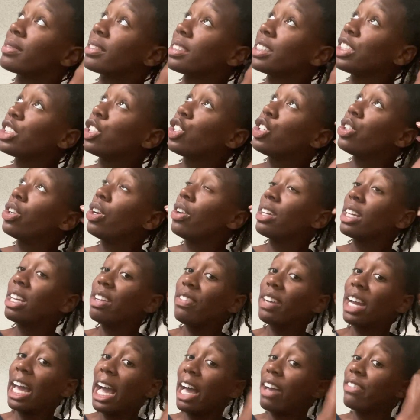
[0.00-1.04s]
you don't
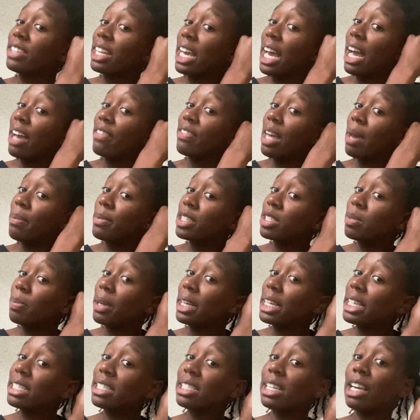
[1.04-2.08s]
even have to have that much
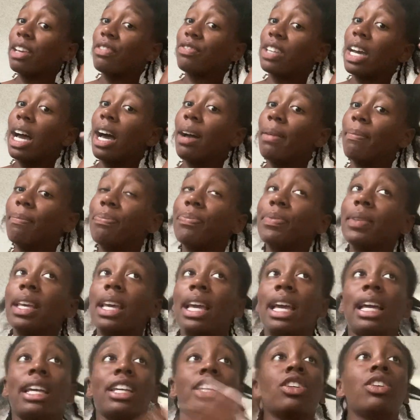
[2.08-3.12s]
money saved up.
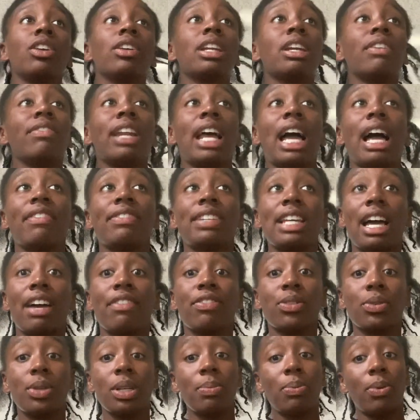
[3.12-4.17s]
You don't even have to have
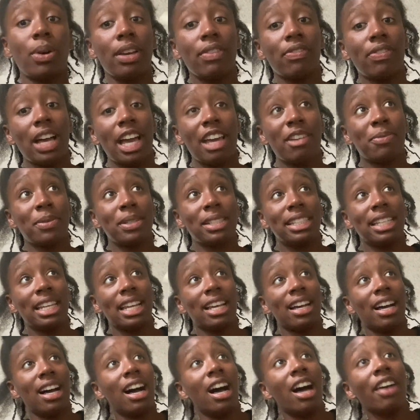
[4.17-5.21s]
3.5%.
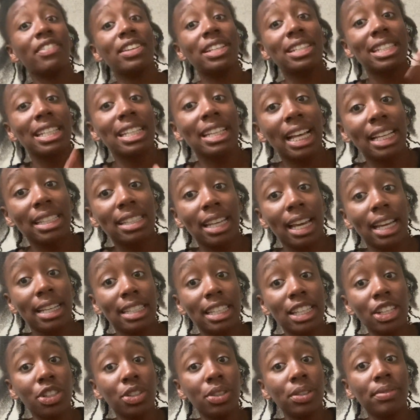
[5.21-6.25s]
Obviously that's
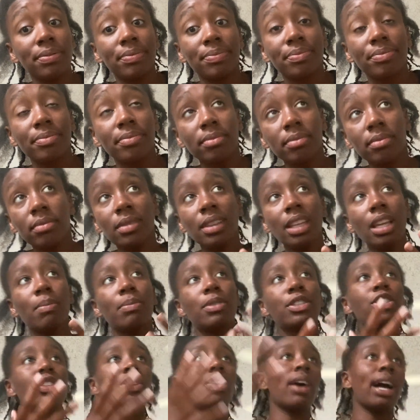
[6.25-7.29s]
ideal.
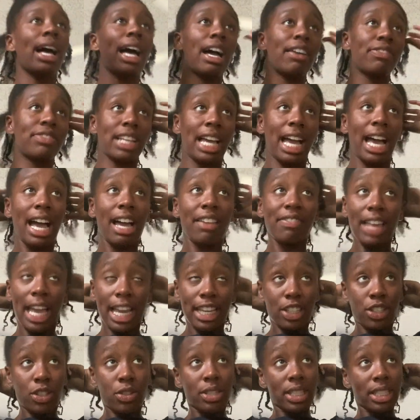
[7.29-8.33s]
But you don't have to have
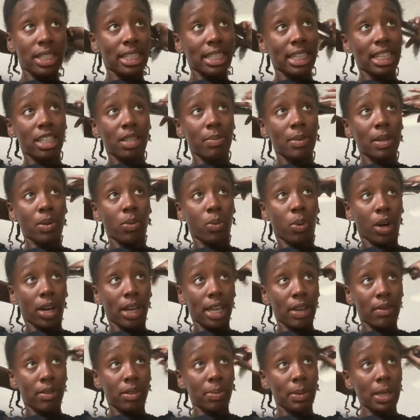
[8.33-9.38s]
that. You just need to be
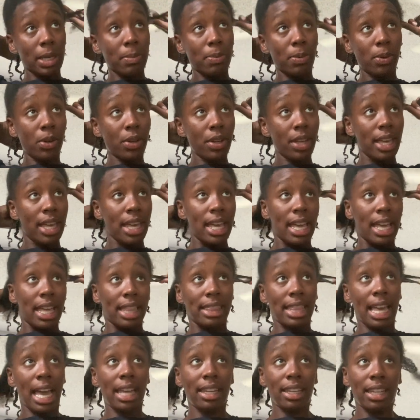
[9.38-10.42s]
working with people
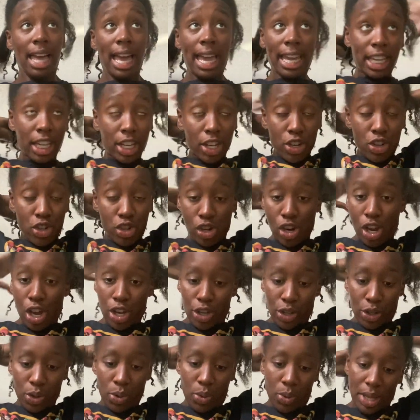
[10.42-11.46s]
that like
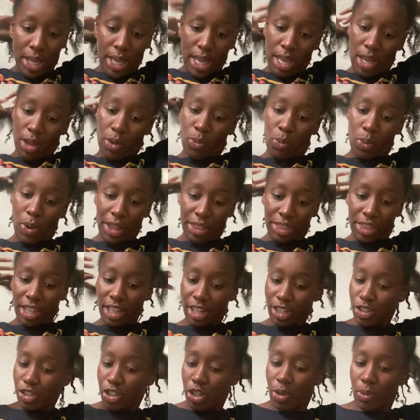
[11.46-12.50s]
know what
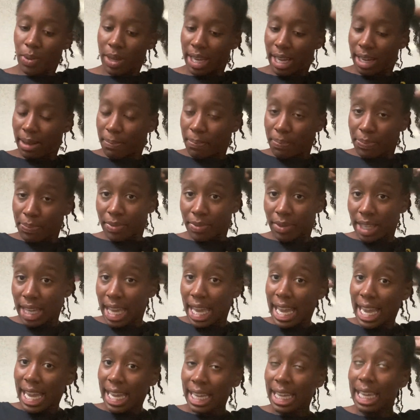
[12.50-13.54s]
they're doing
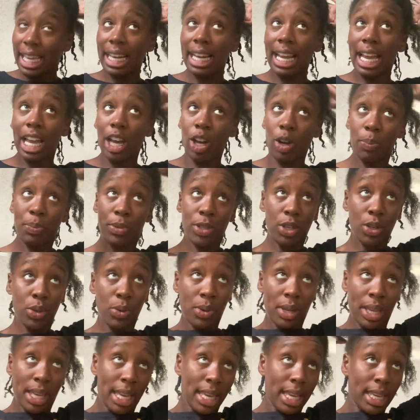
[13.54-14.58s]
and can help you
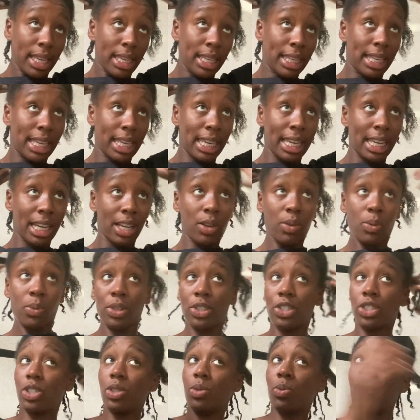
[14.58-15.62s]
get
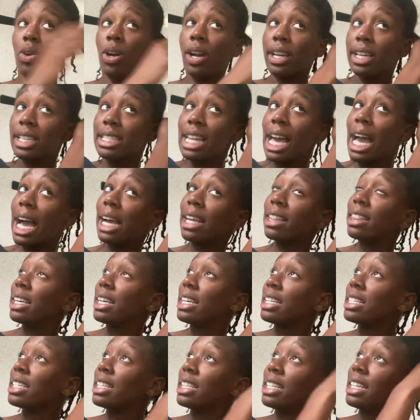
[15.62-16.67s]
what you want. Because at the
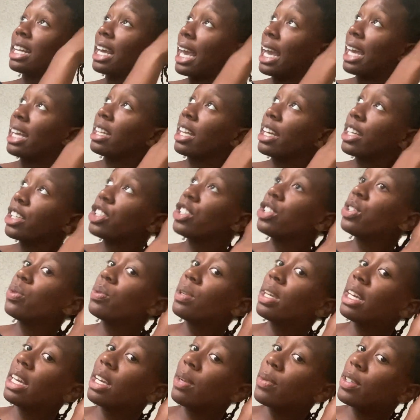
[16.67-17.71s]
end of the day, like you
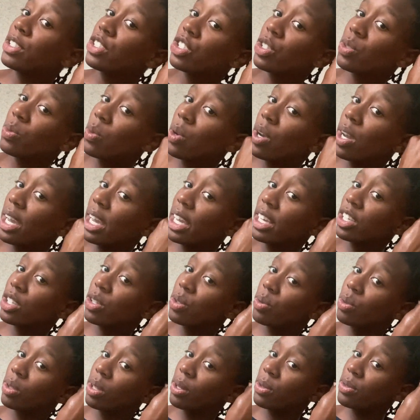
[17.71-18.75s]
getting what you want and
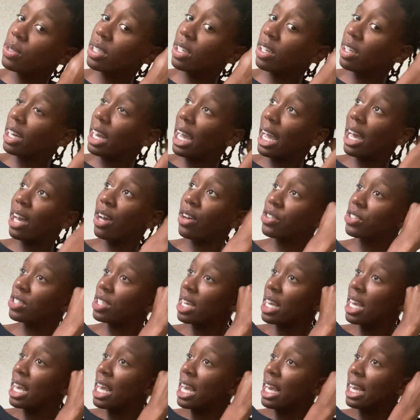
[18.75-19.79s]
you closing on a house
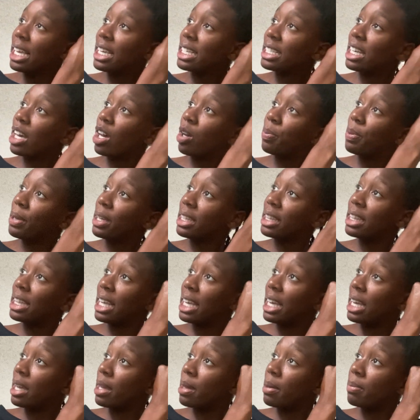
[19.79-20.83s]
is helping
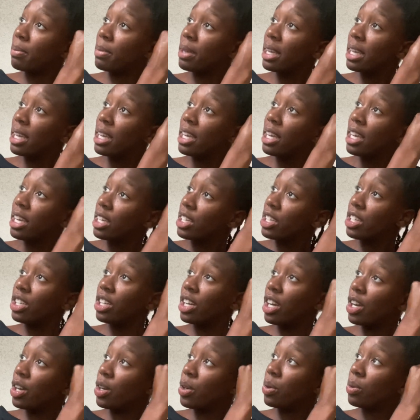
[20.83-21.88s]
them, you
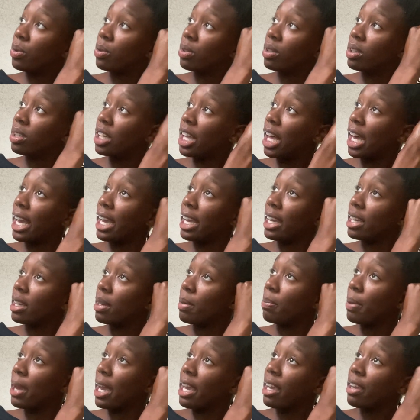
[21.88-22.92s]
know, like
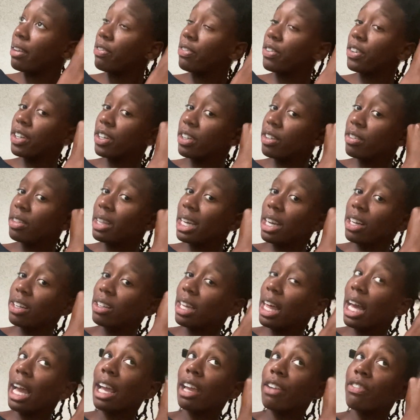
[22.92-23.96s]
pay for their
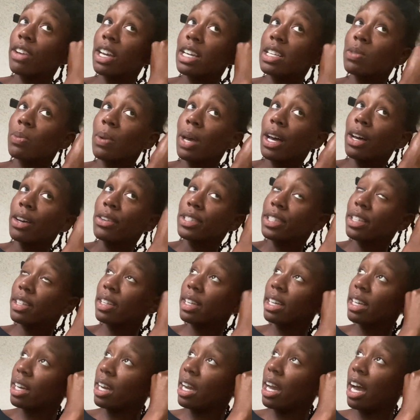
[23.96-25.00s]
life as well. So
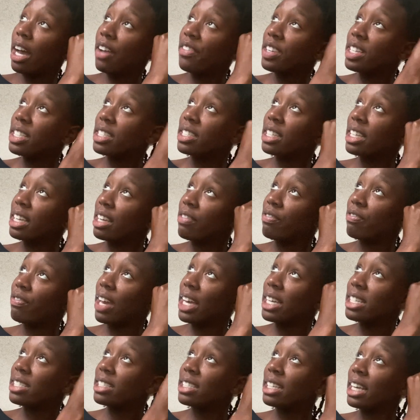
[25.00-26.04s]
they're obviously
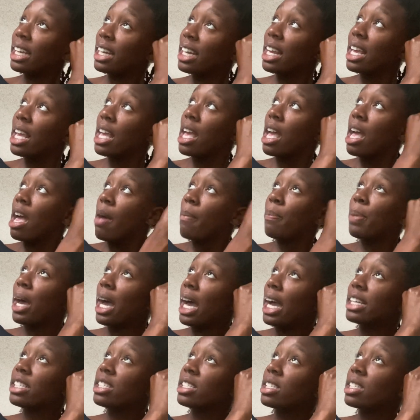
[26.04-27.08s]
invested. But
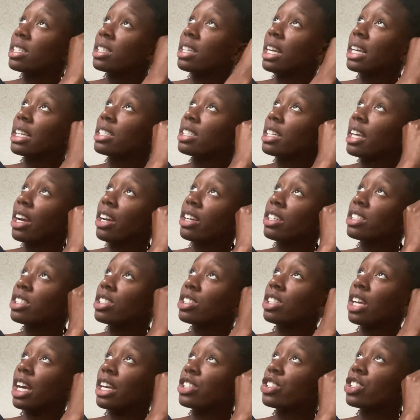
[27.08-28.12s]
I just like Sarah's
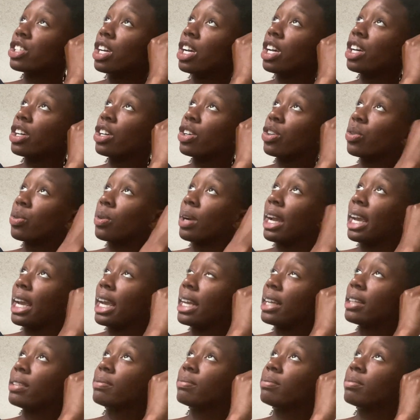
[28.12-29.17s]
such a
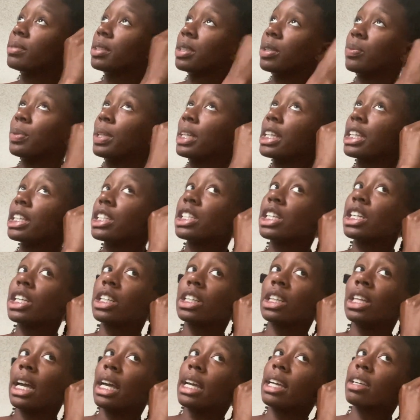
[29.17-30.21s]
great realtor.
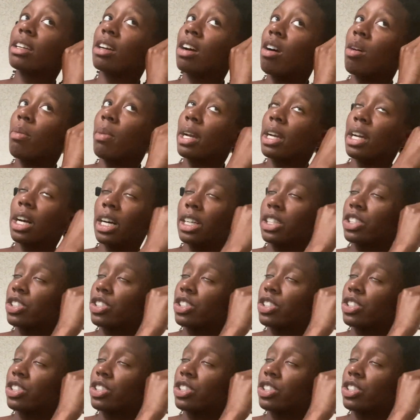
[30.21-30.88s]
Like, oh my gosh,